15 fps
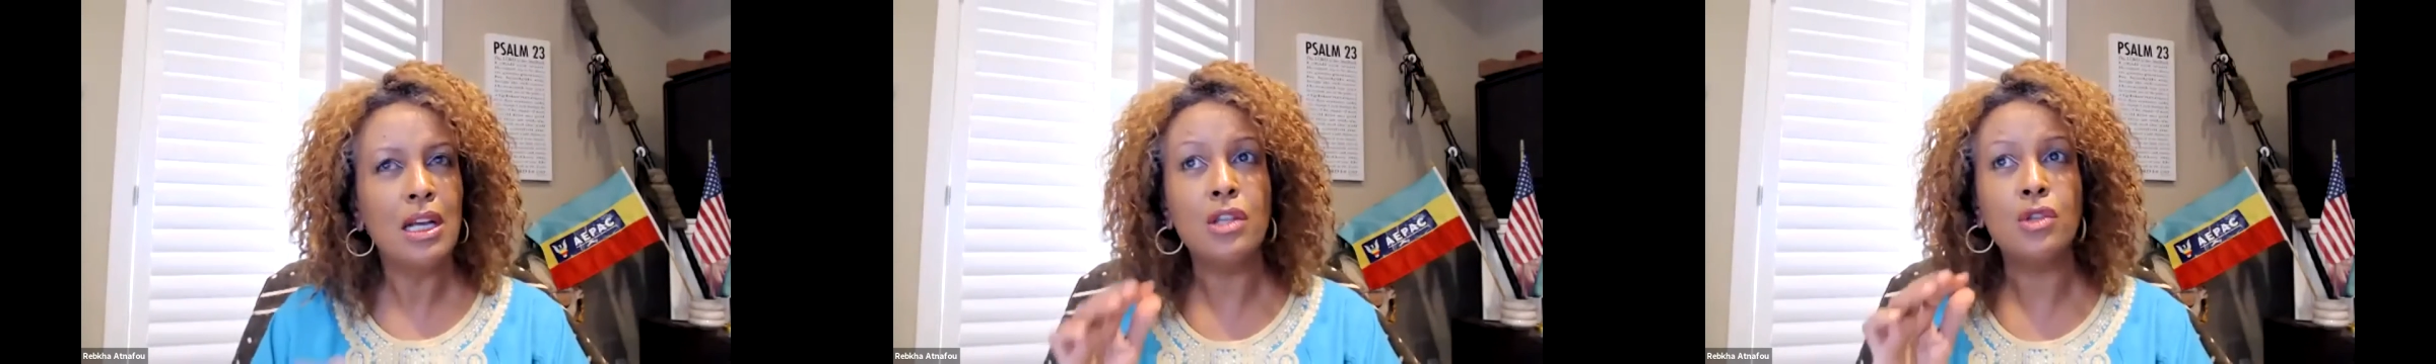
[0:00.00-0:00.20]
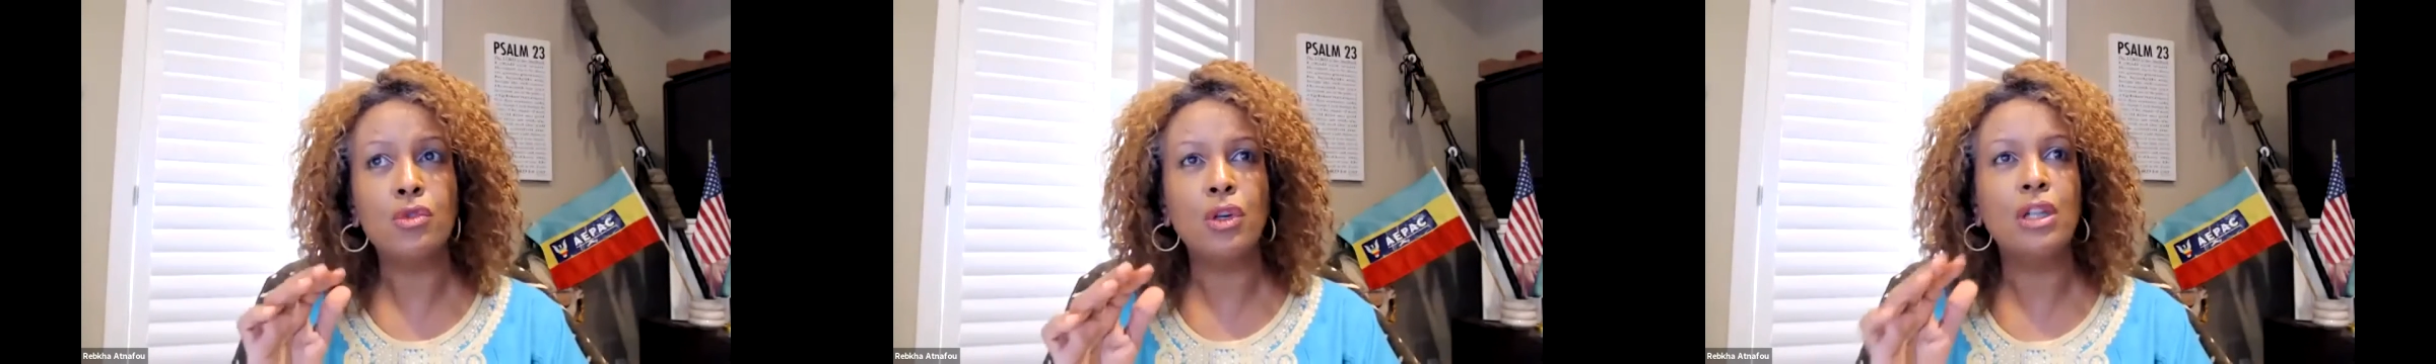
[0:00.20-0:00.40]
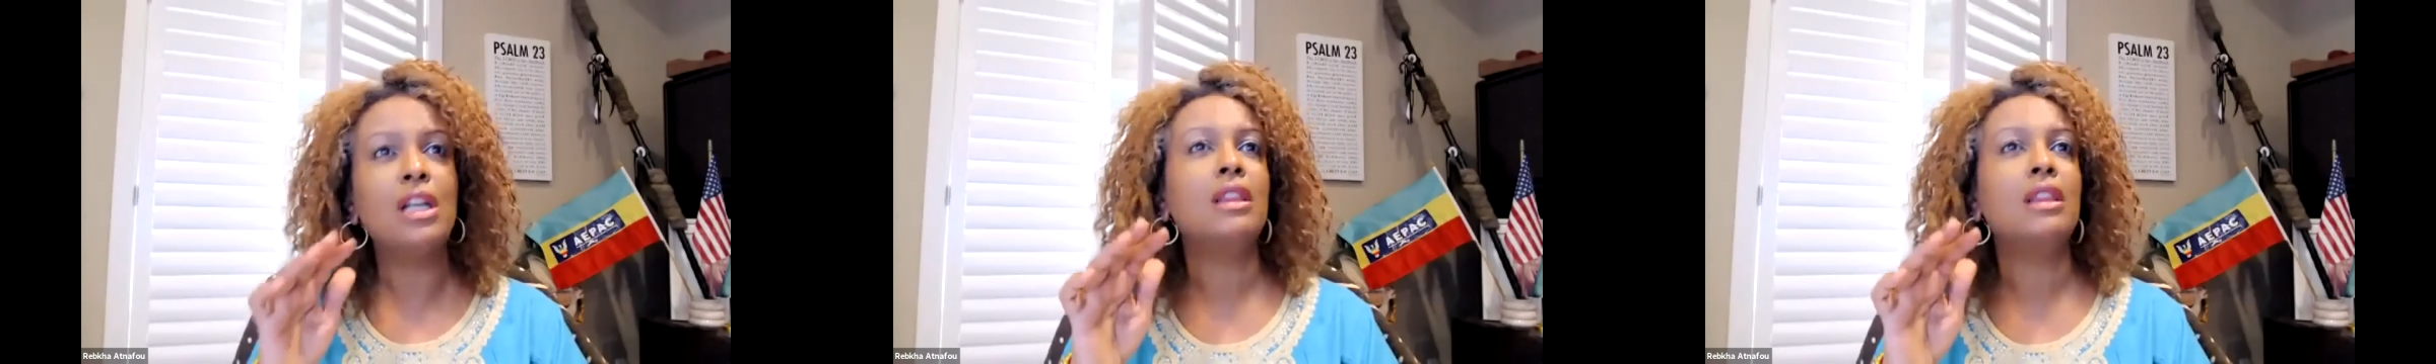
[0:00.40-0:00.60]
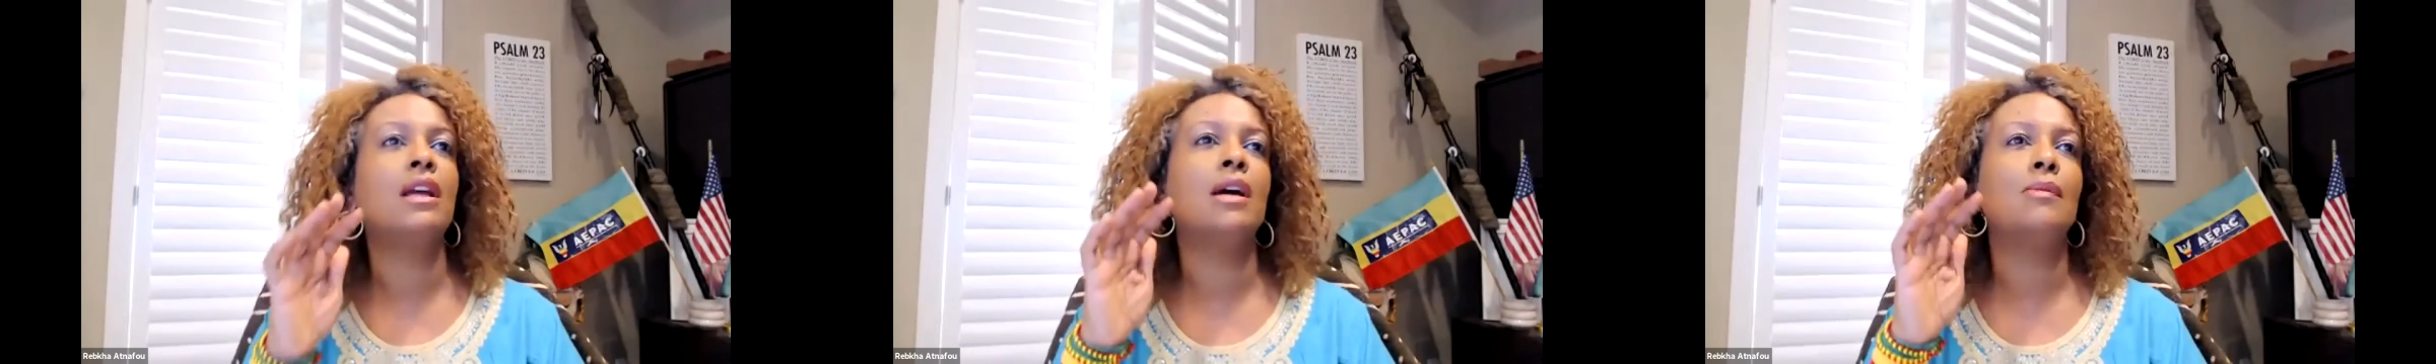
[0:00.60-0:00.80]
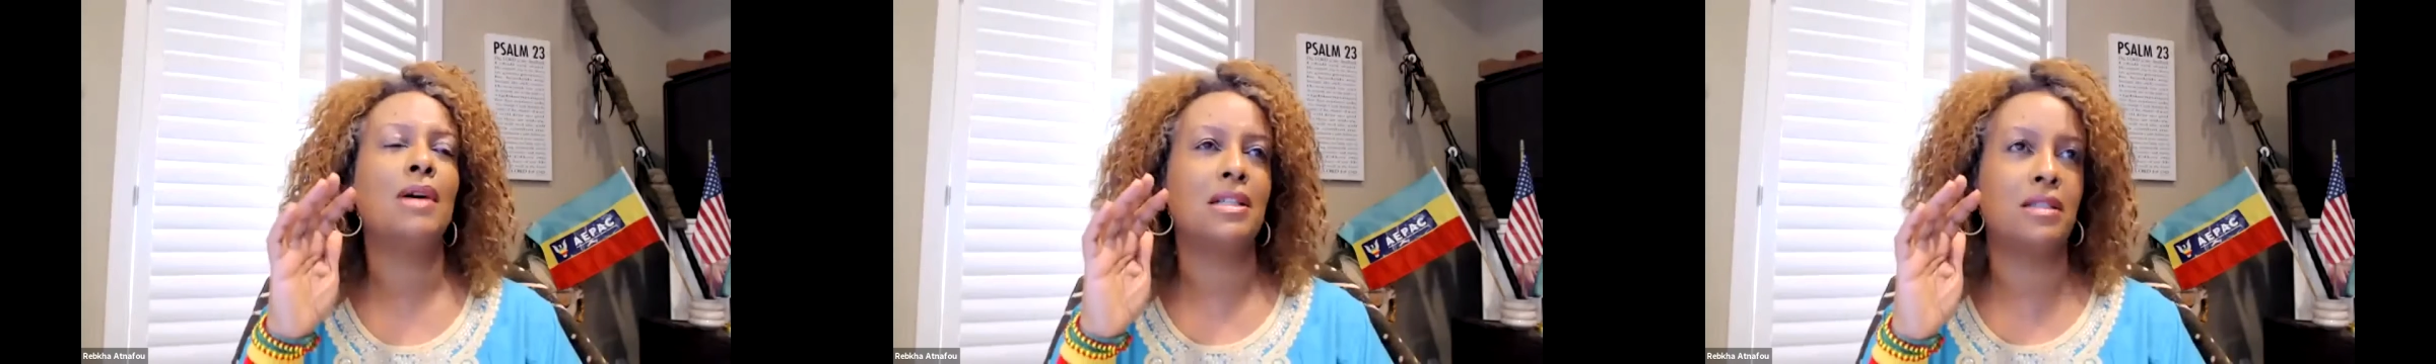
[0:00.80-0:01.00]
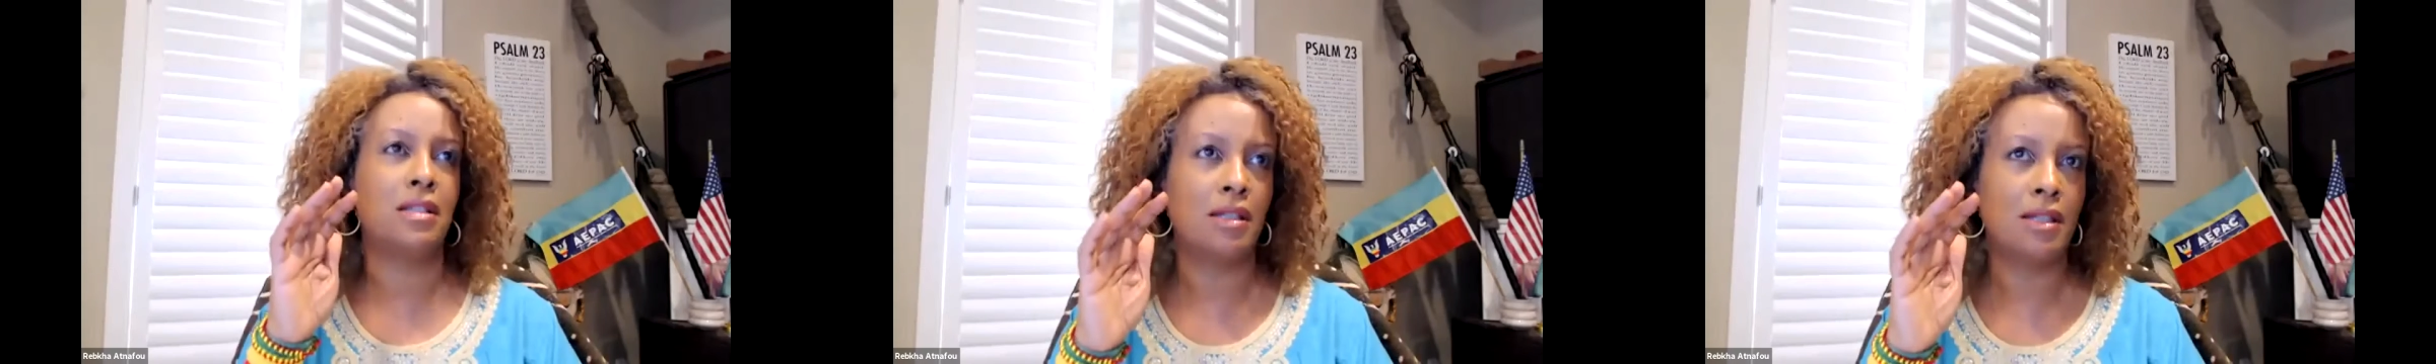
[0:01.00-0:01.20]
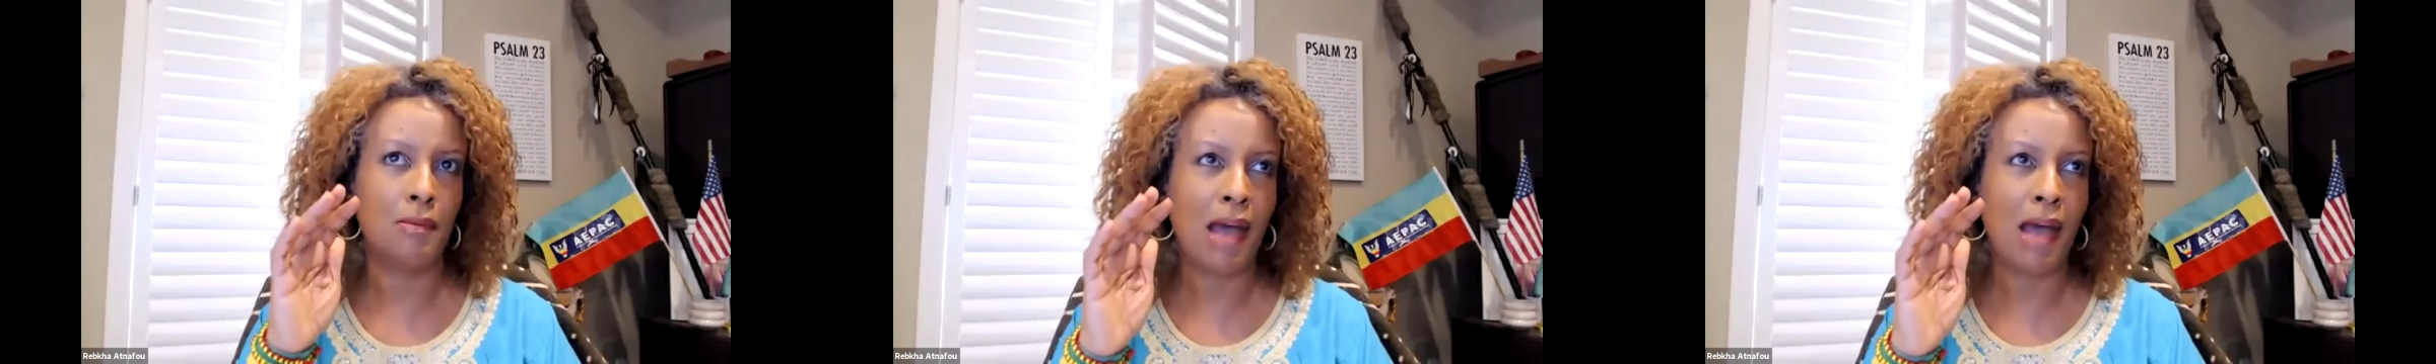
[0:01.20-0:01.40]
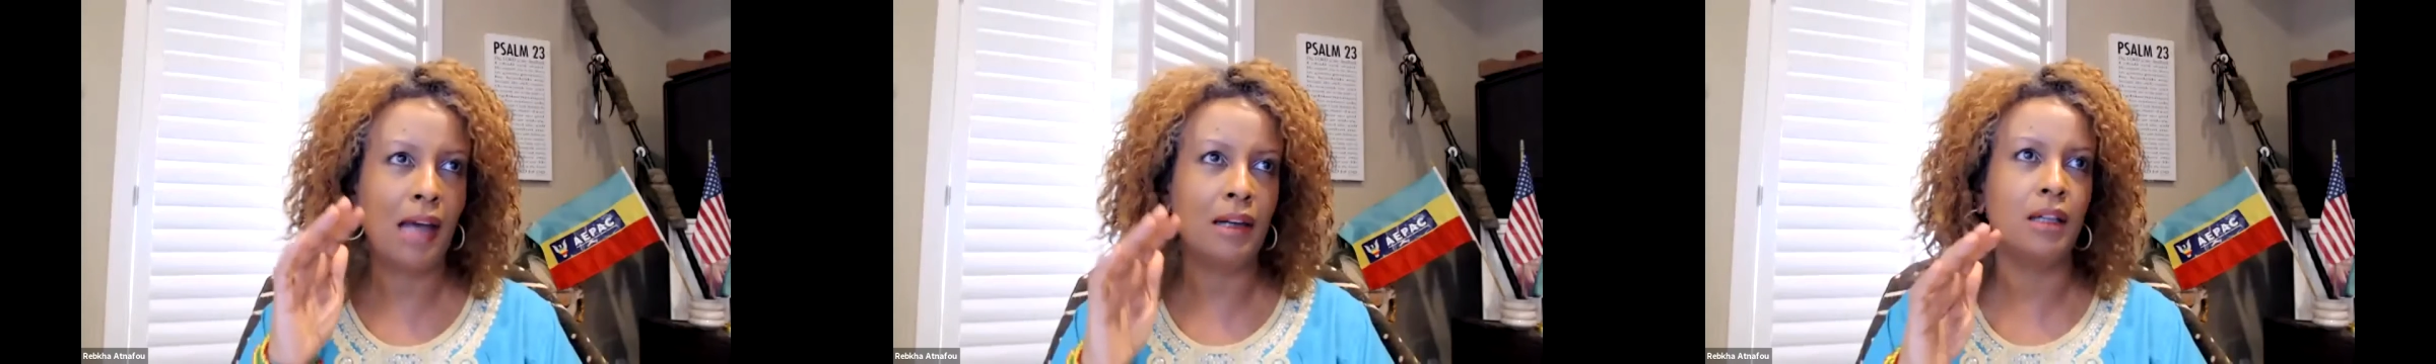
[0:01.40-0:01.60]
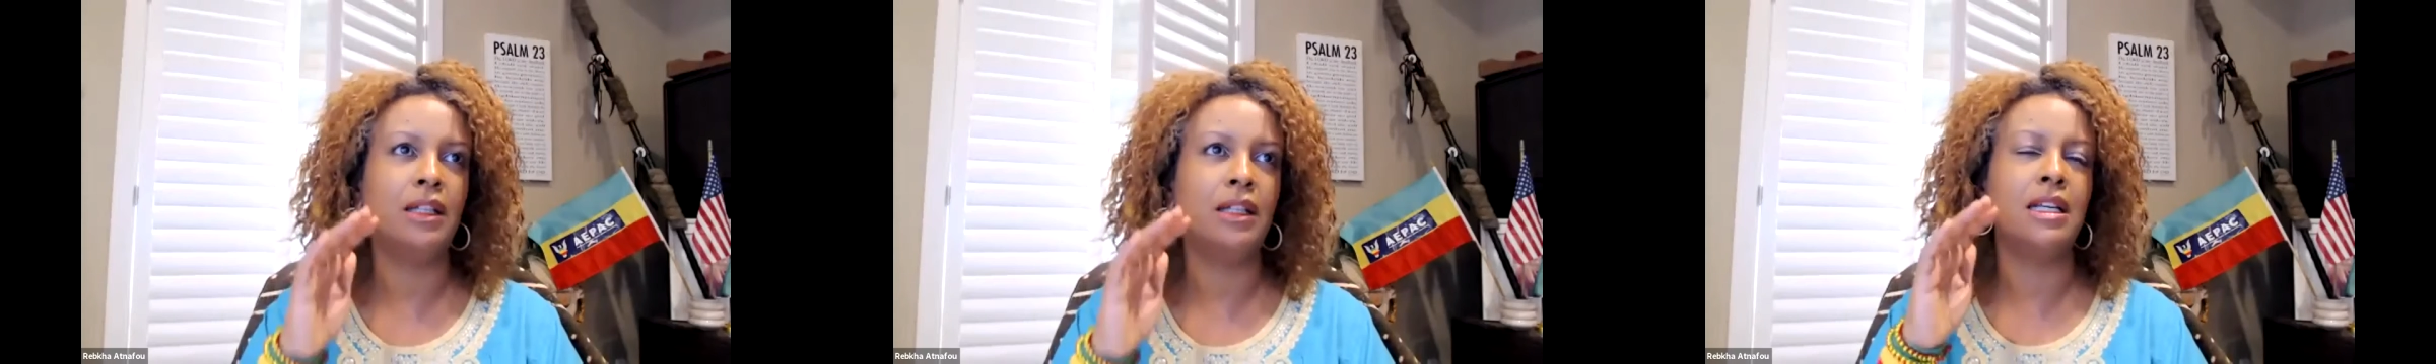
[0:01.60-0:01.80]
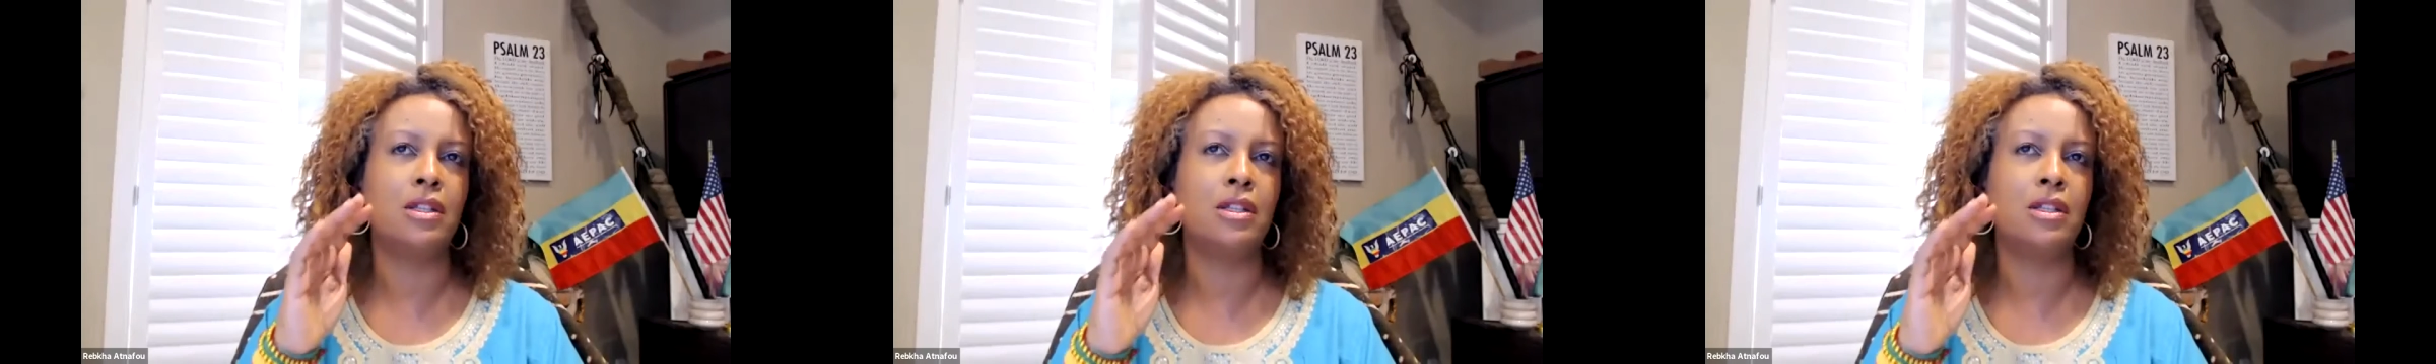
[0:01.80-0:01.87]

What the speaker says: is really think about systematically